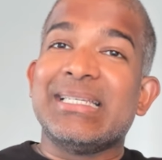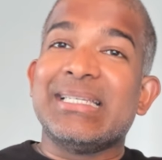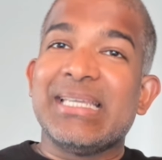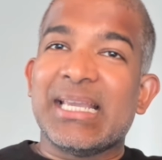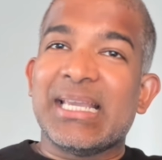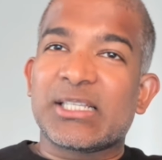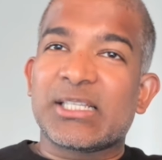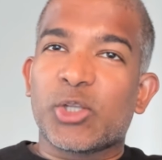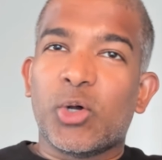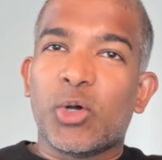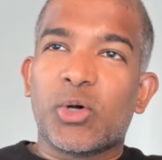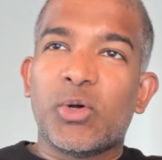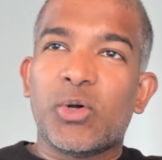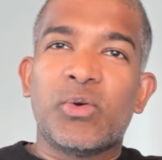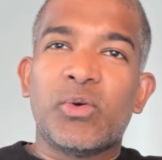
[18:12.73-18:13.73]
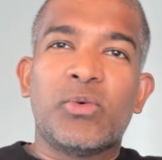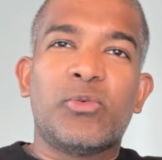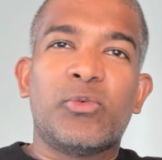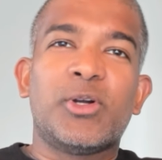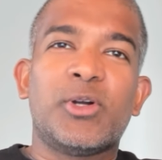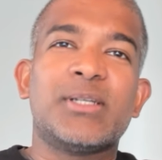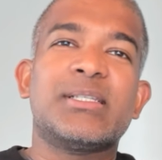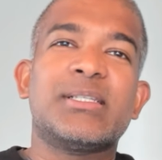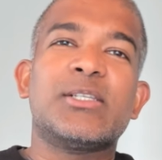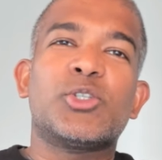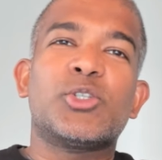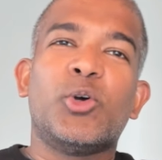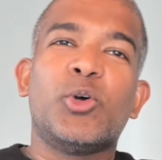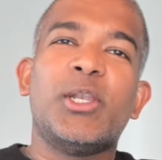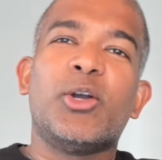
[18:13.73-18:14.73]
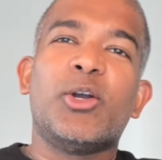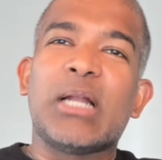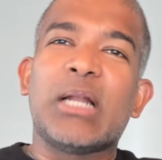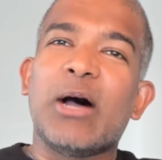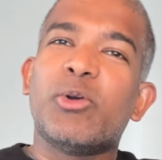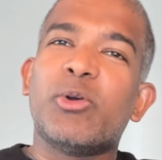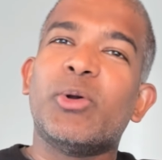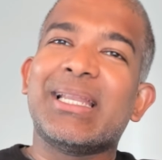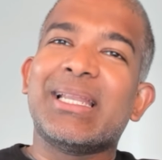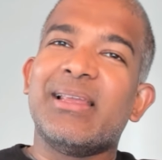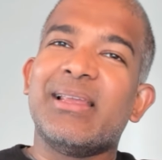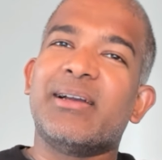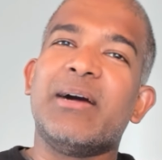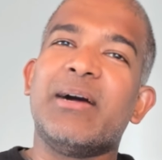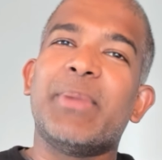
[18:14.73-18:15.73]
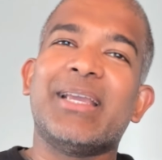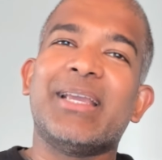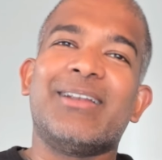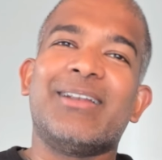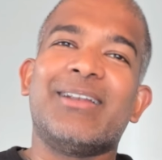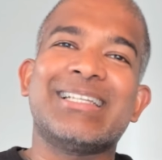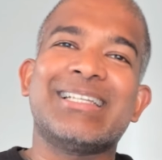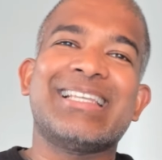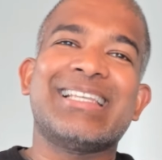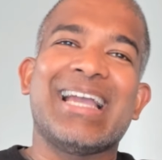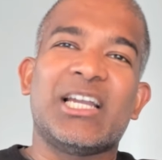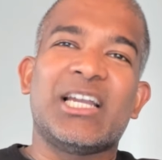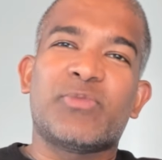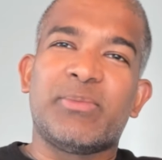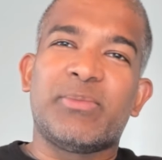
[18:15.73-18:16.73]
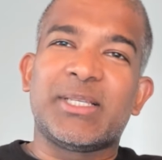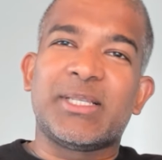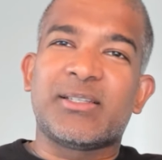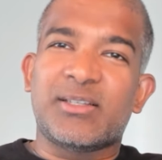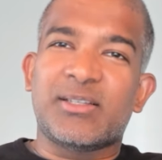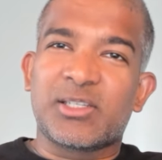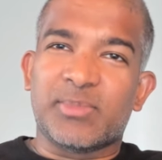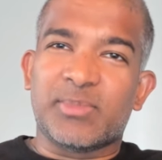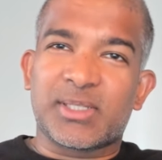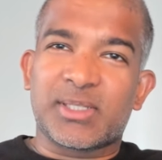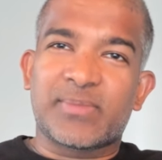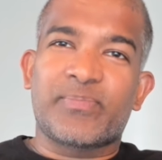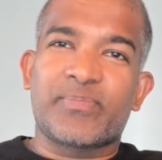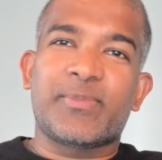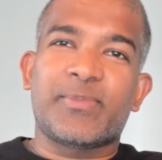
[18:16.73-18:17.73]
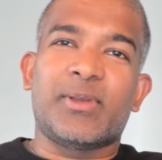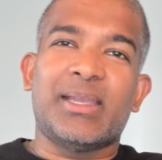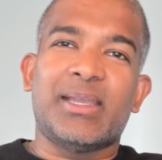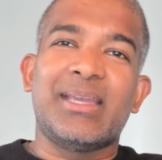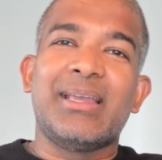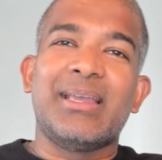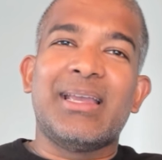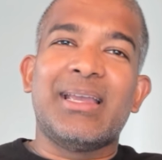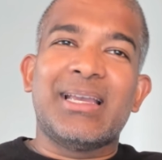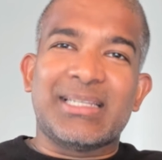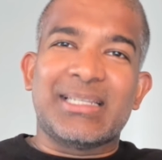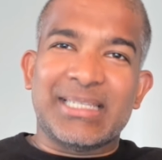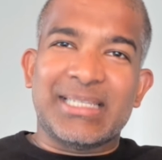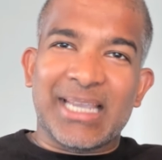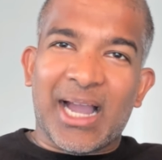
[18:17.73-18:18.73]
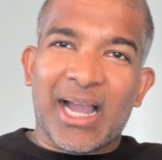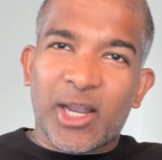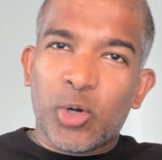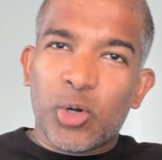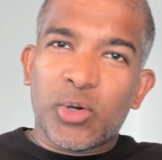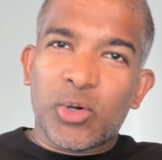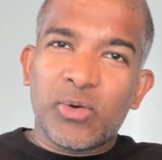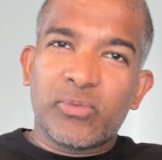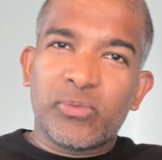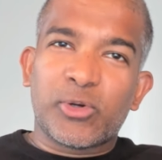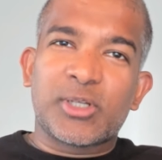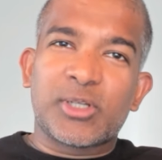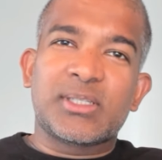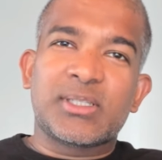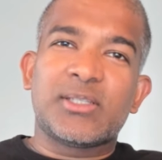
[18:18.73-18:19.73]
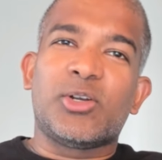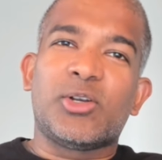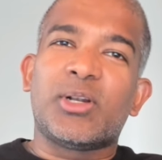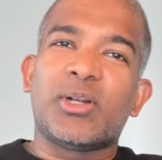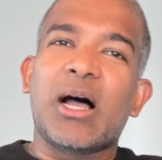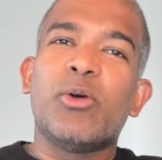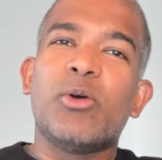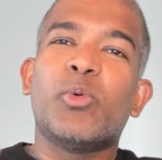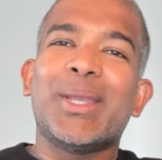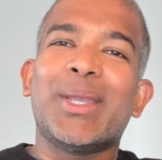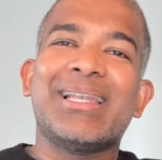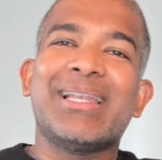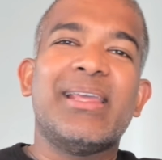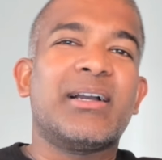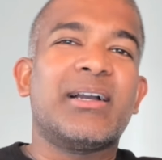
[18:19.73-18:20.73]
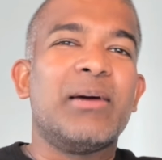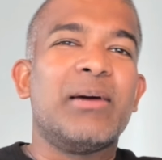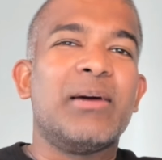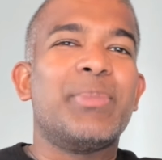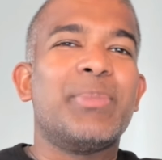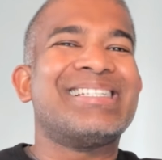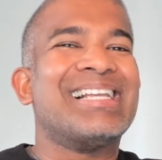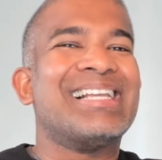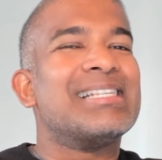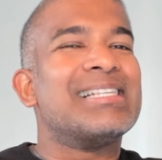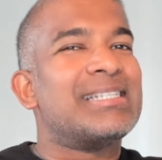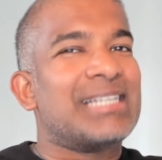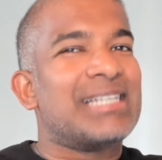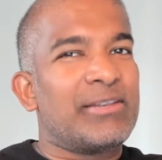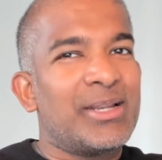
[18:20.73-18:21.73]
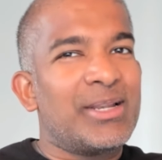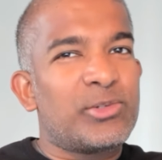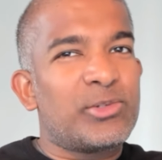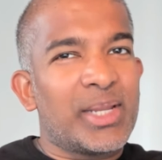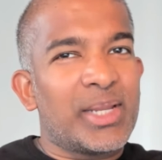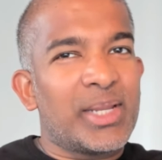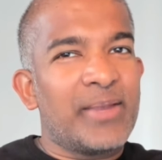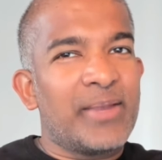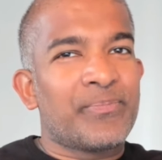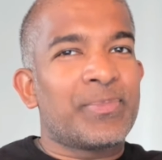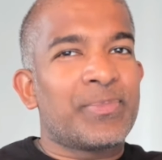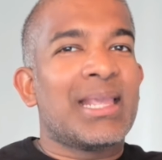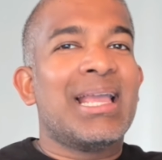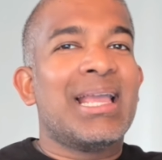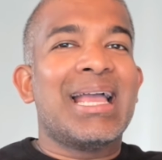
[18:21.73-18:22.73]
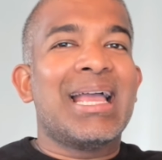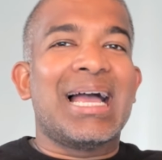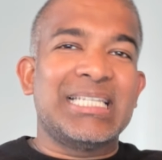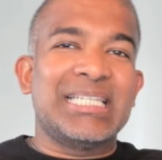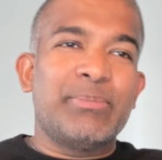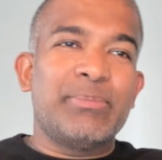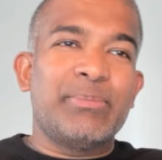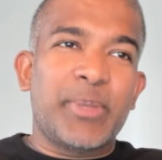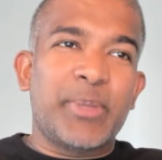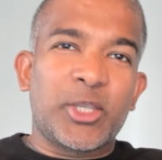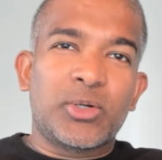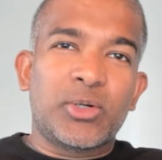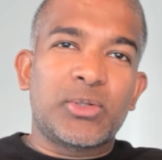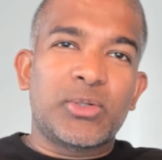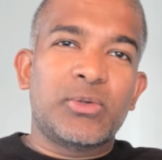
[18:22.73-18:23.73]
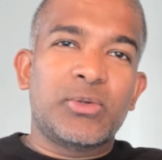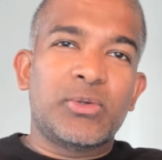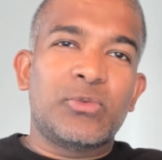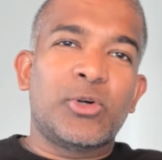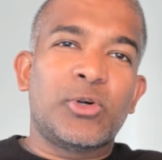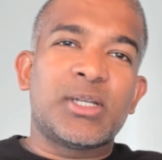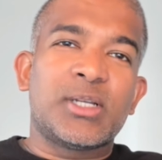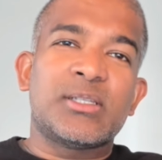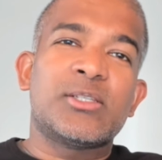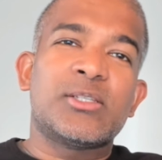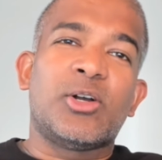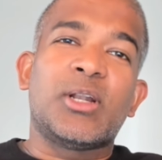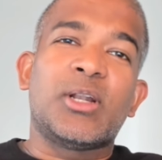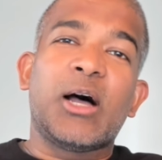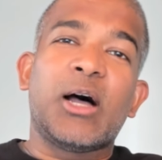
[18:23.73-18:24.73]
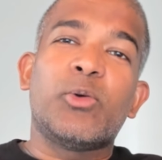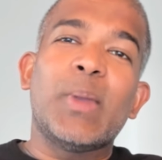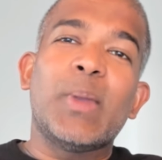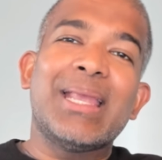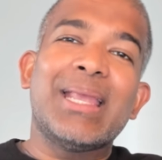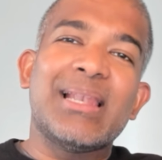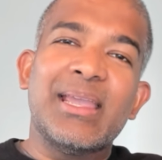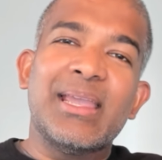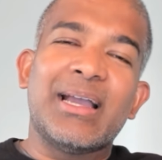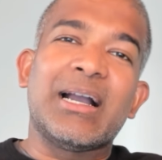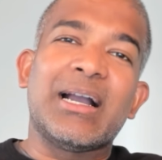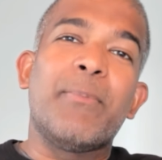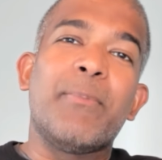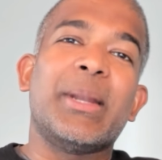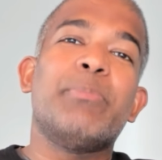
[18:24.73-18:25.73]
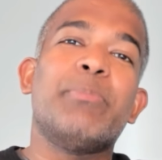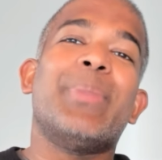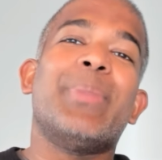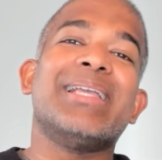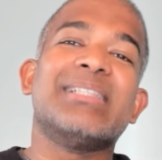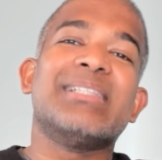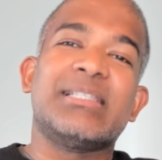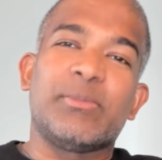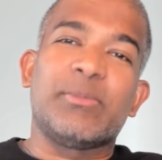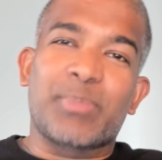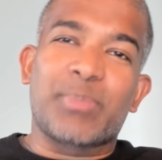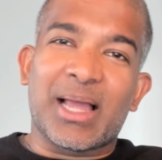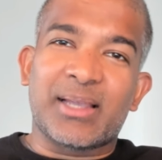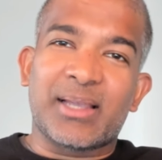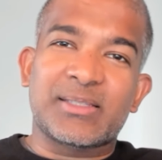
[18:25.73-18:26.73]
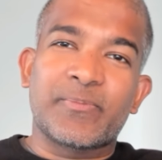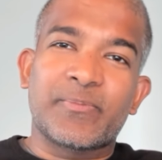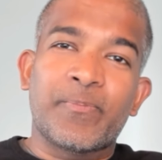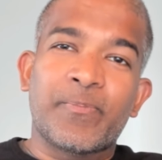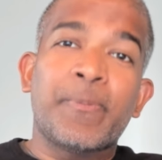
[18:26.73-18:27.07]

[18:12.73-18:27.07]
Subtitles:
DSO focuses solely on how quickly a company collects cash from its customers. Okay, DIO focuses on how quickly a company sells its inventory, and DPO focuses on how quickly a company pays its suppliers.